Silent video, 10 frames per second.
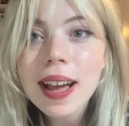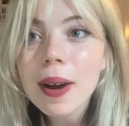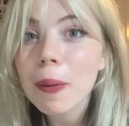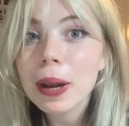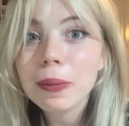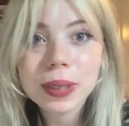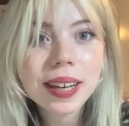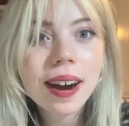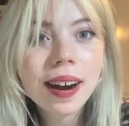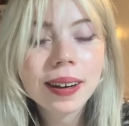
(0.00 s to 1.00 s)
when we
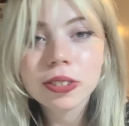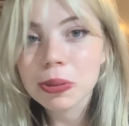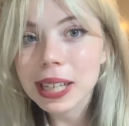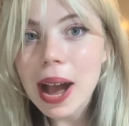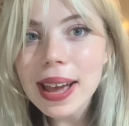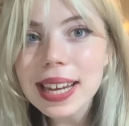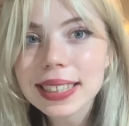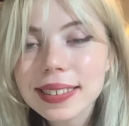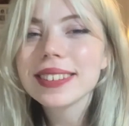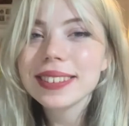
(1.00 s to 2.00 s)
are doing our
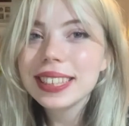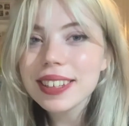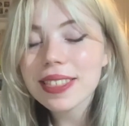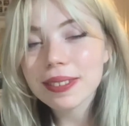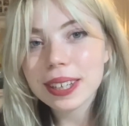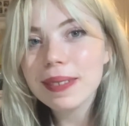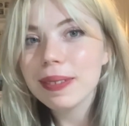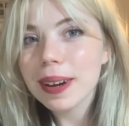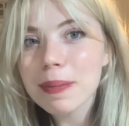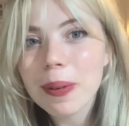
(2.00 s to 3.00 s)
edits. So here are 3
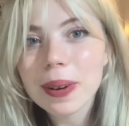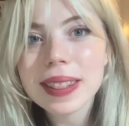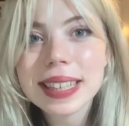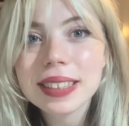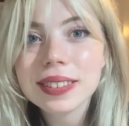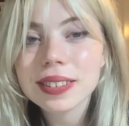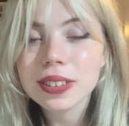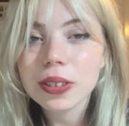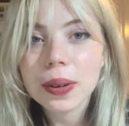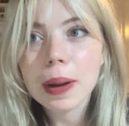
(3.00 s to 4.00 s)
very important things to
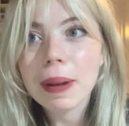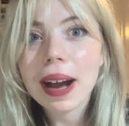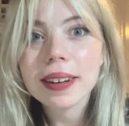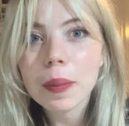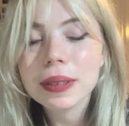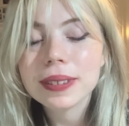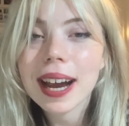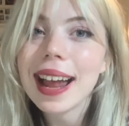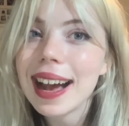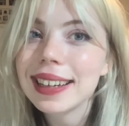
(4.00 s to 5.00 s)
know about
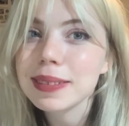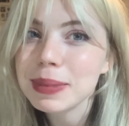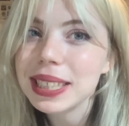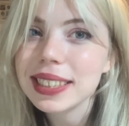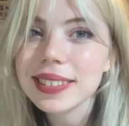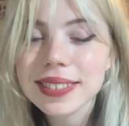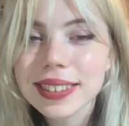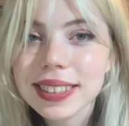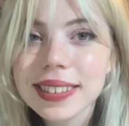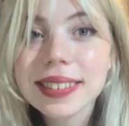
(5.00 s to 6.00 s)
copyright as media
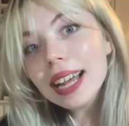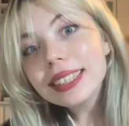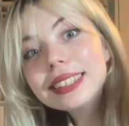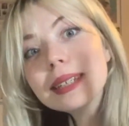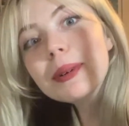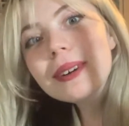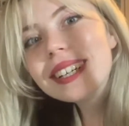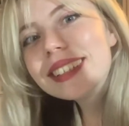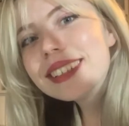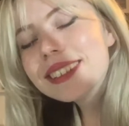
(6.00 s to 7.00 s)
students. Number 1,